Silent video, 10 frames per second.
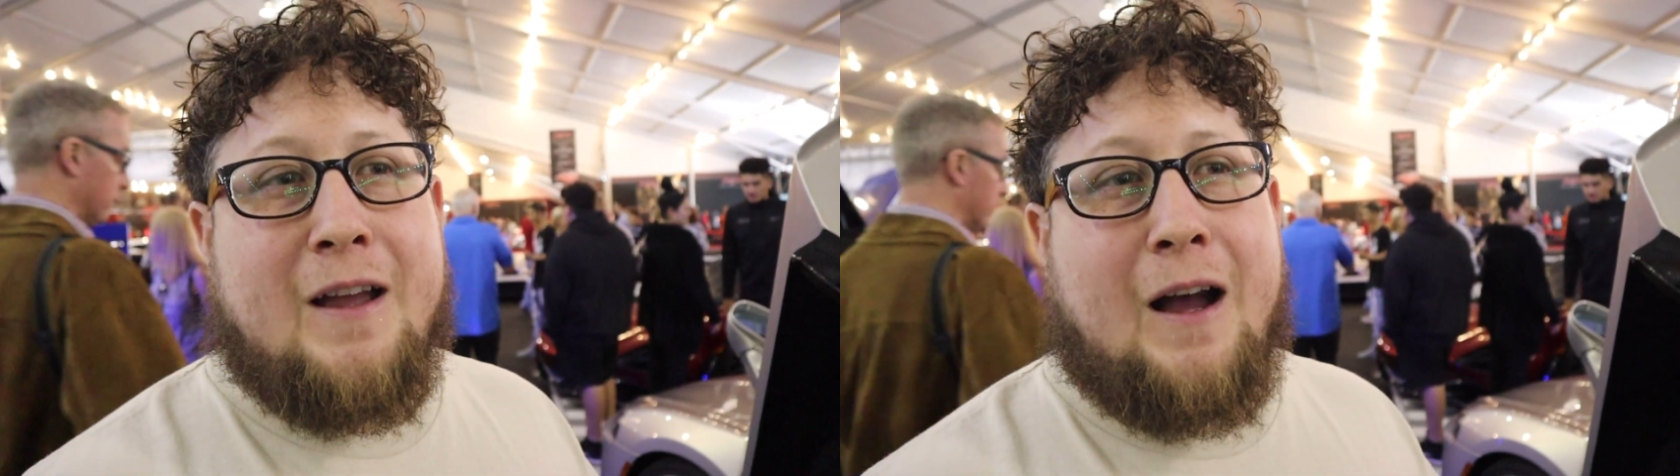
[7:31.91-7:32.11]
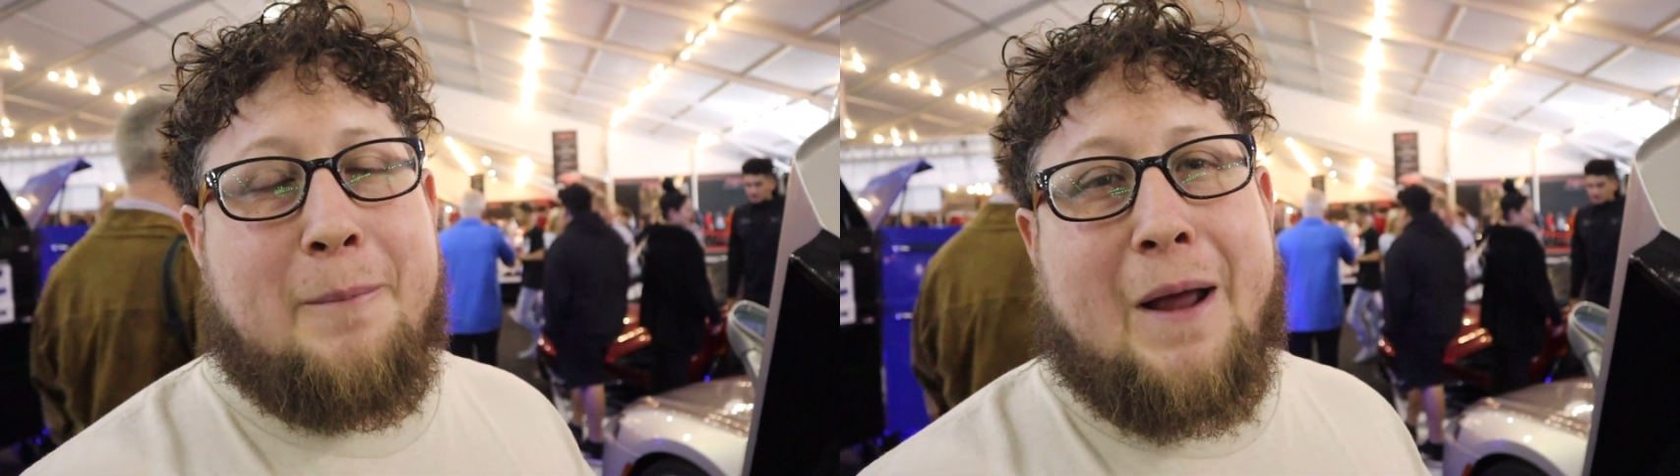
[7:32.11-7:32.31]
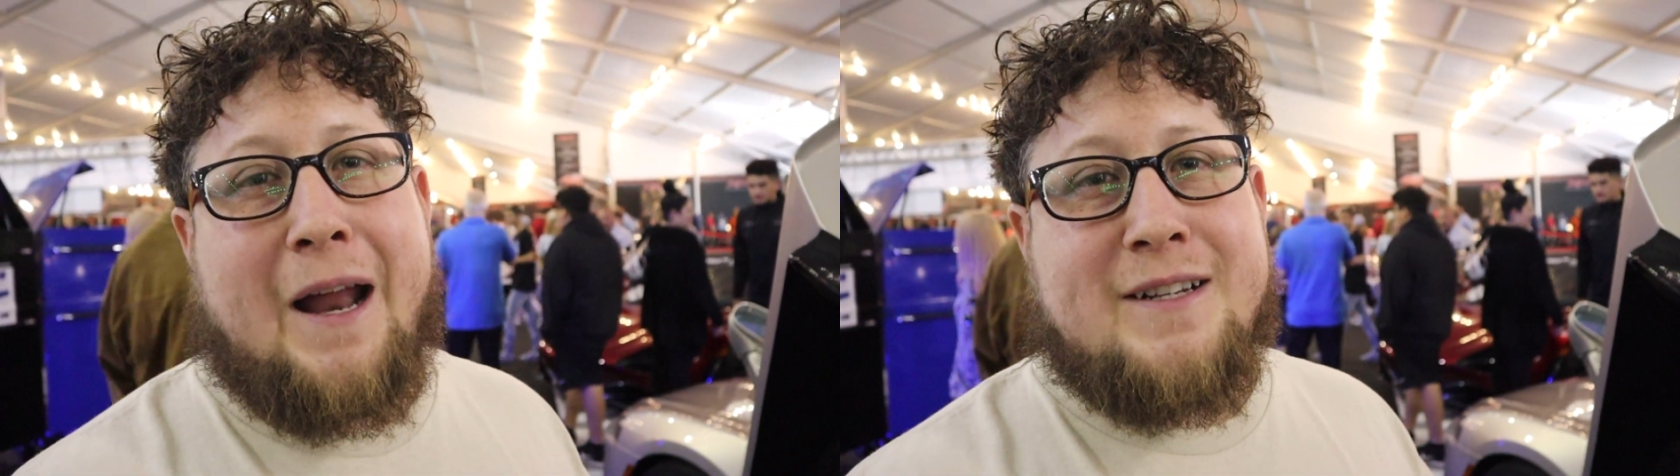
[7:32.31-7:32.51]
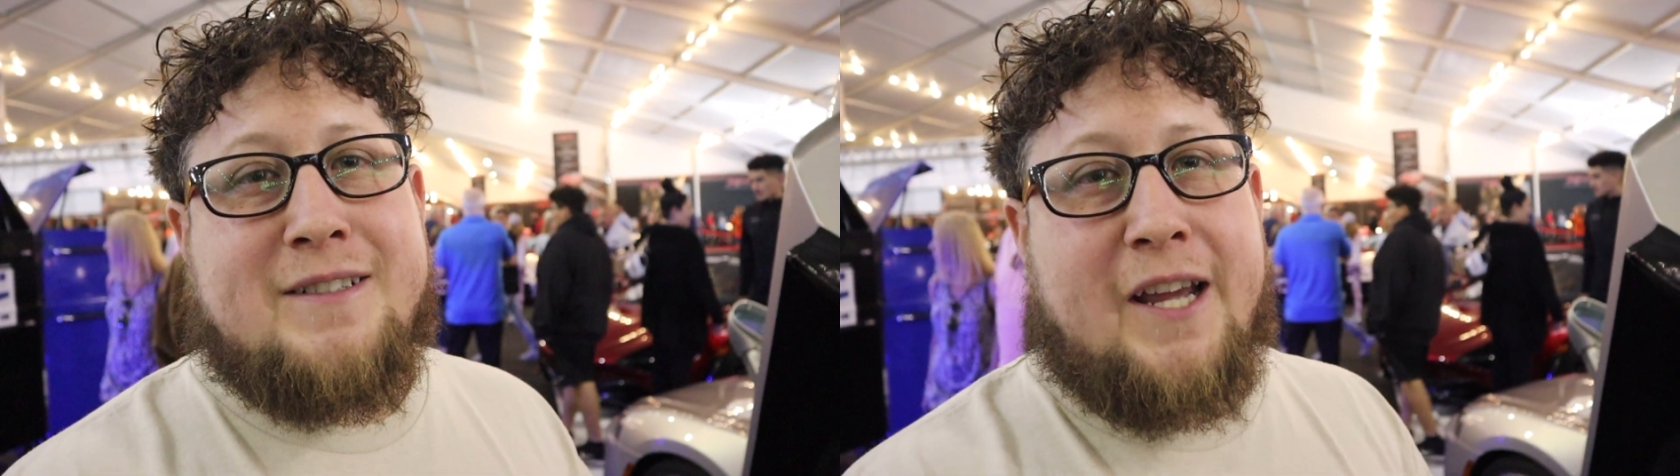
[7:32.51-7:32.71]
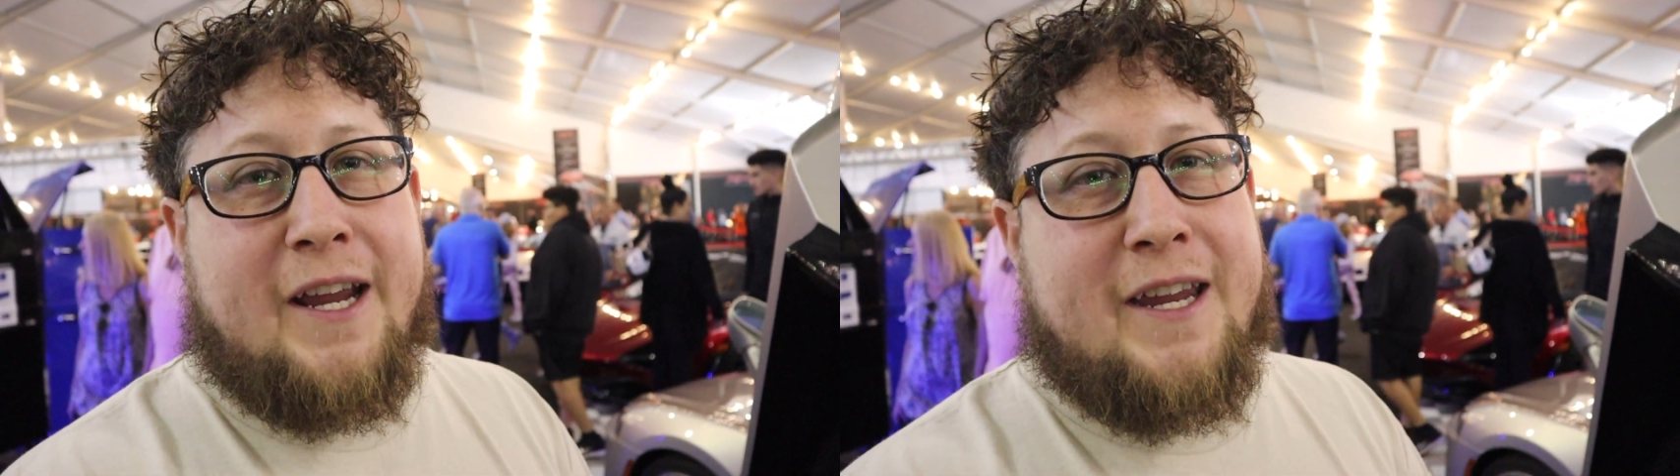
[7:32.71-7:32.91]
I'm not
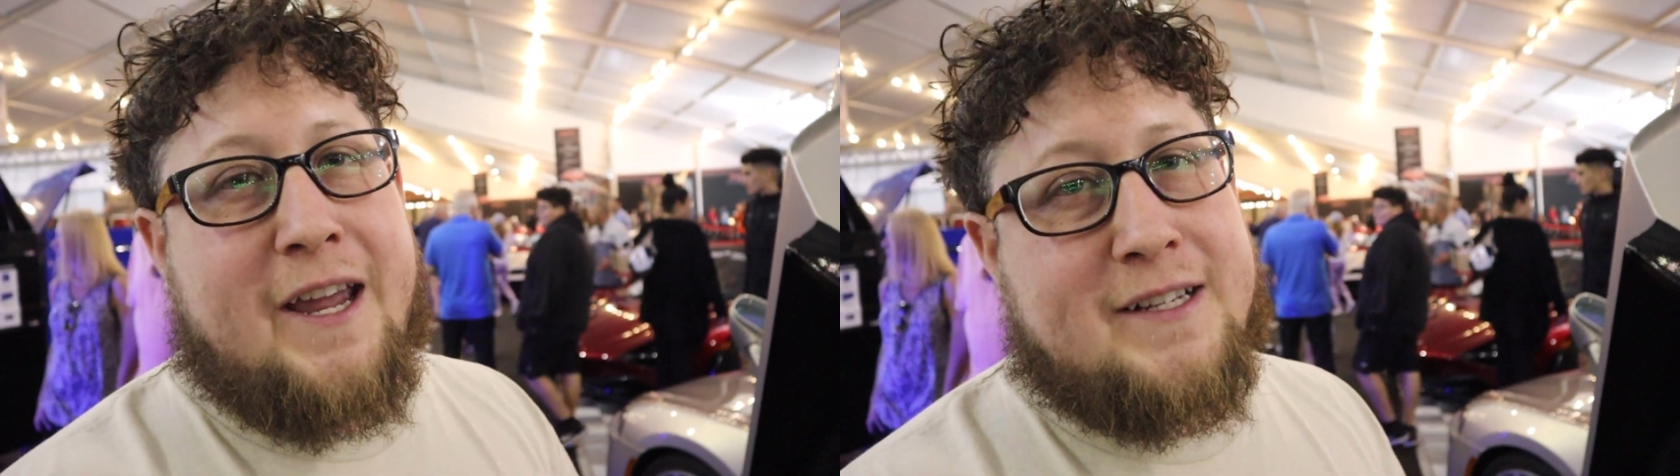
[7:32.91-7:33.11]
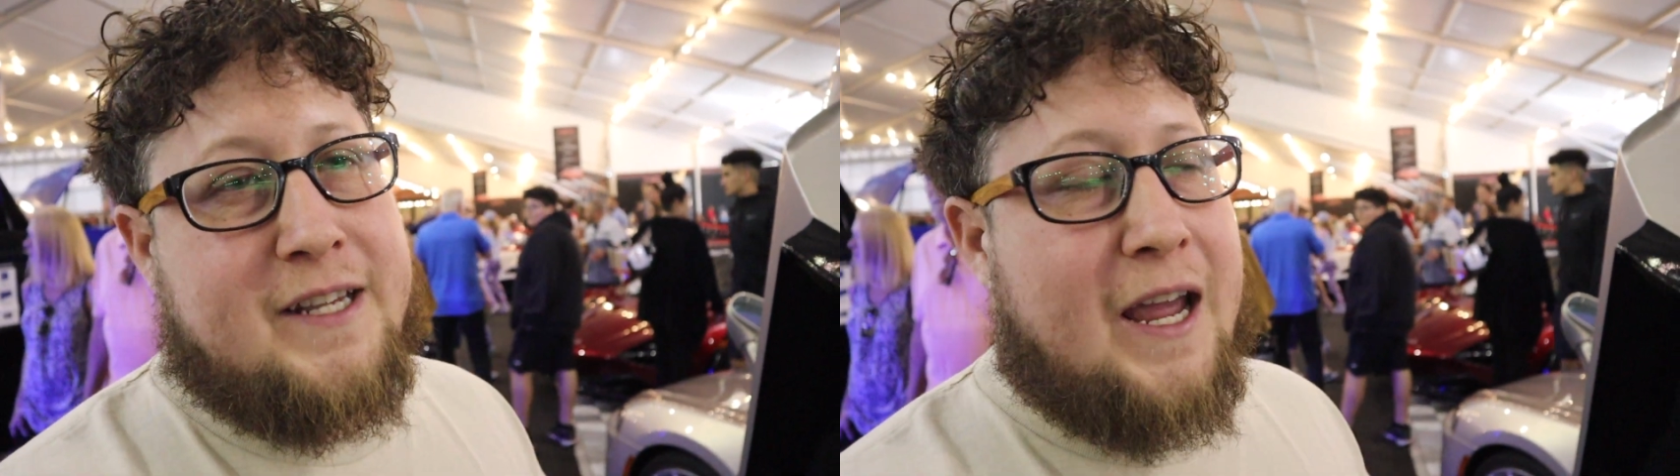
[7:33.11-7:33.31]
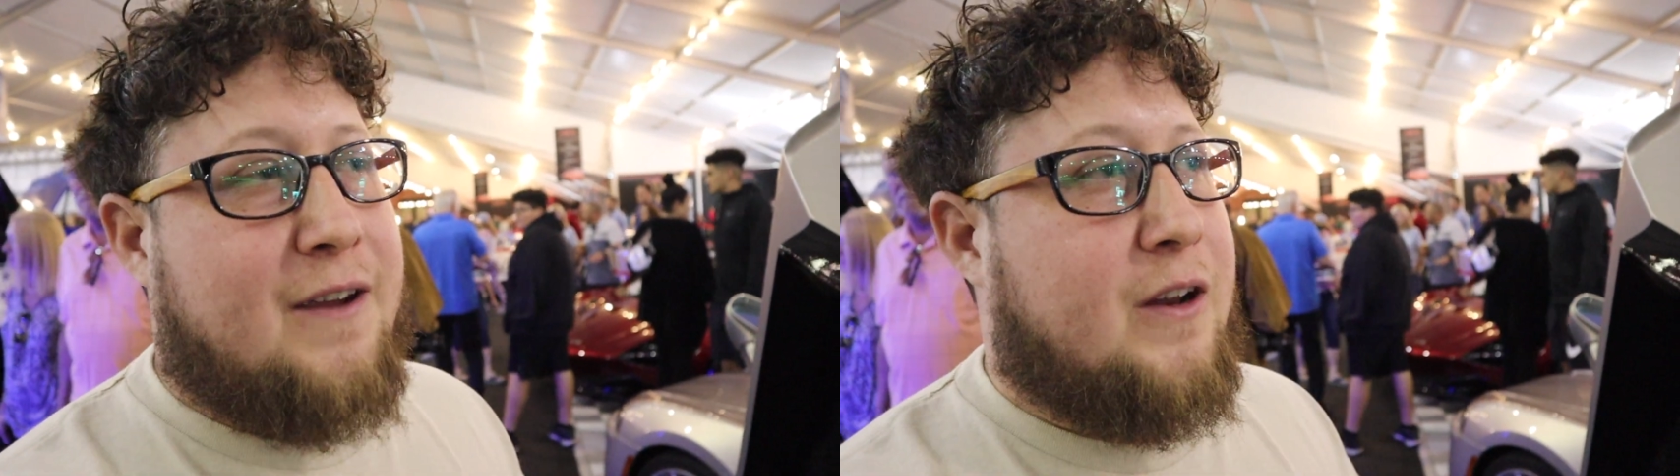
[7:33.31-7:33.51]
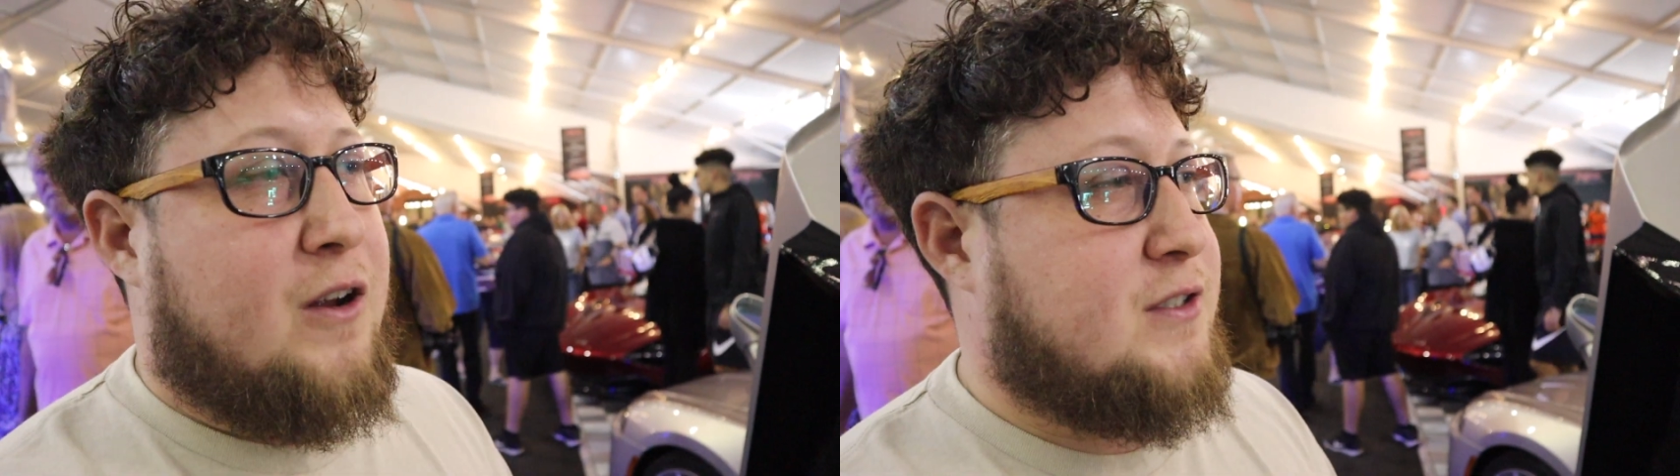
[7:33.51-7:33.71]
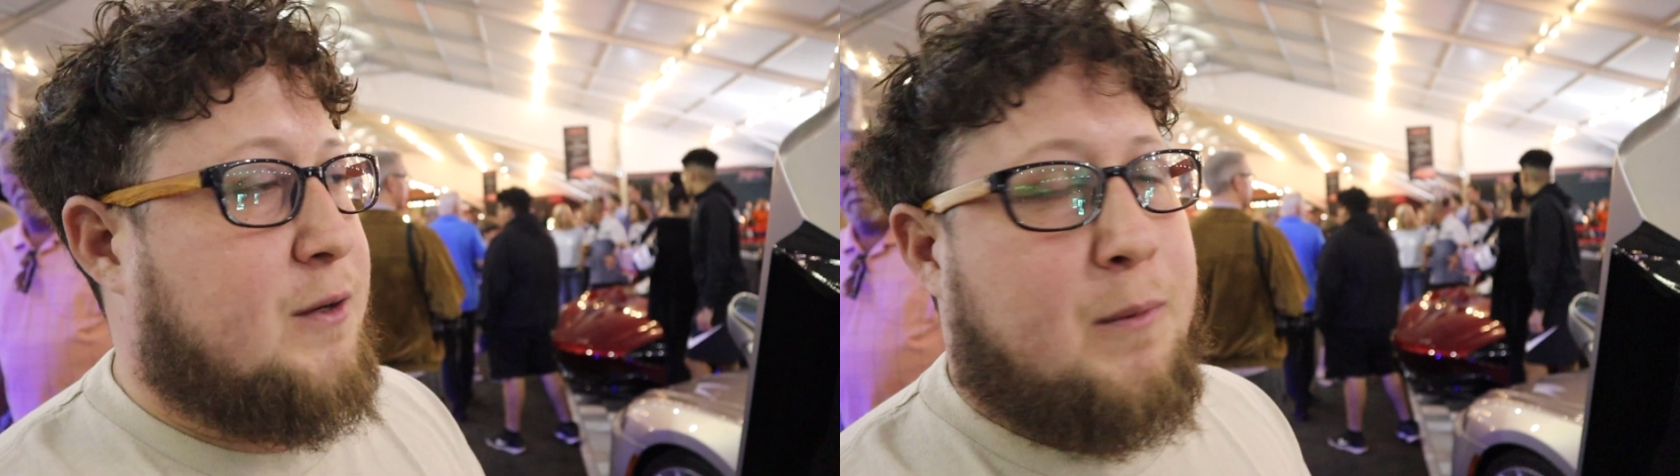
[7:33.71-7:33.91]
as techie as David
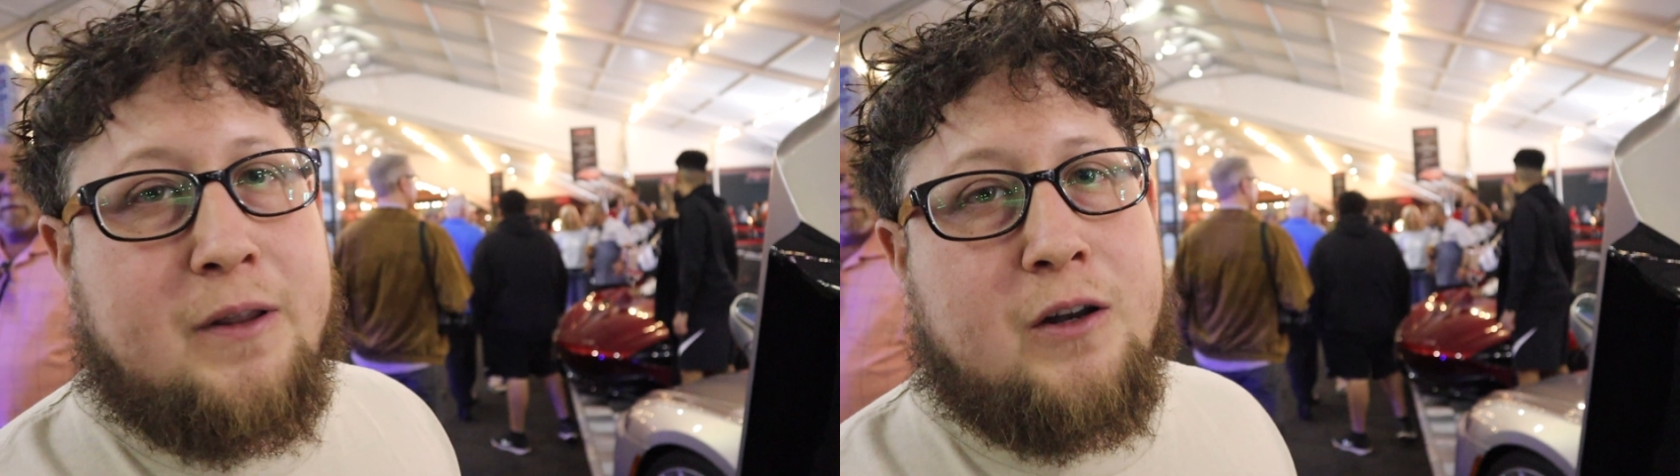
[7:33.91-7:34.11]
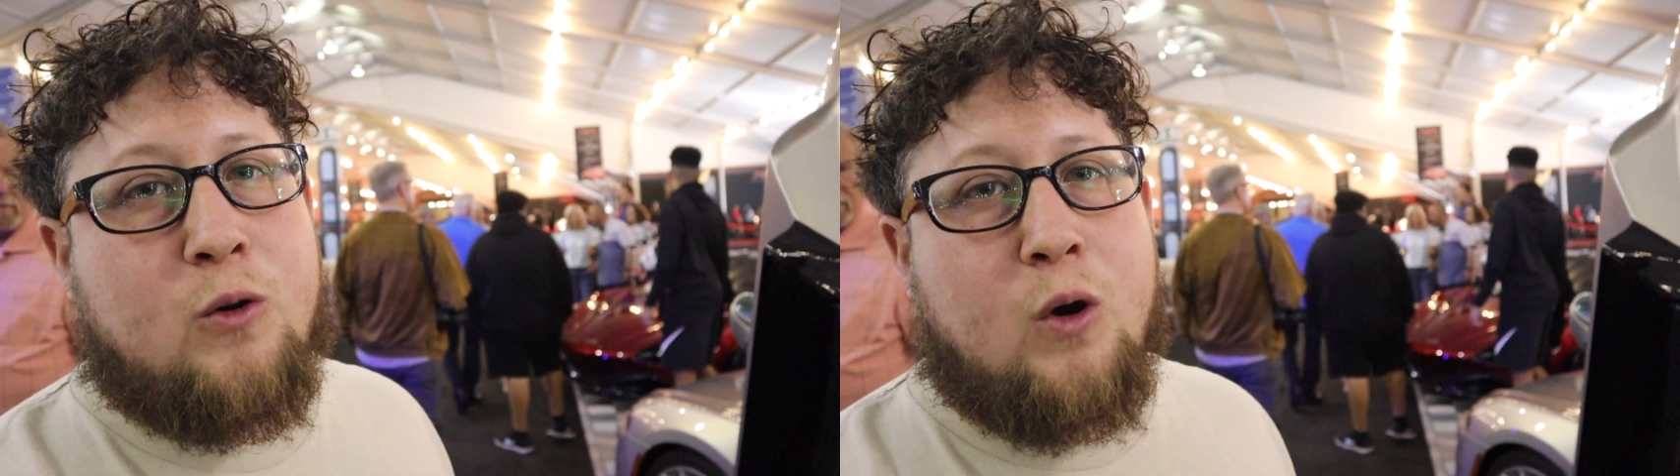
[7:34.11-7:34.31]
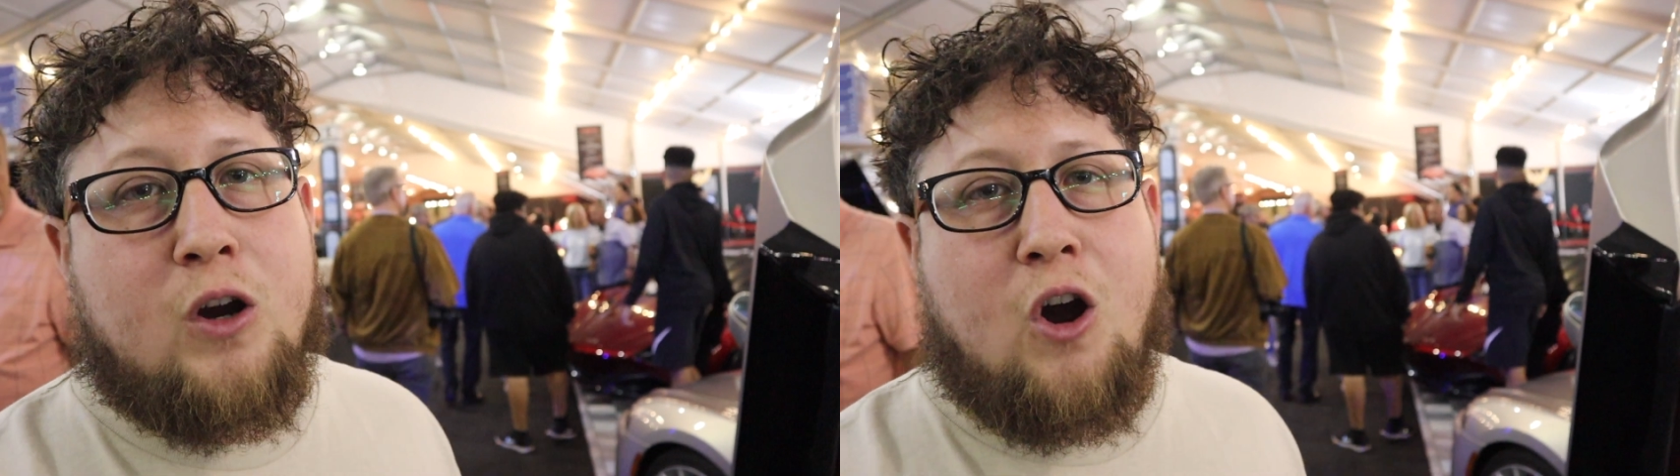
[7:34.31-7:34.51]
on some of the newer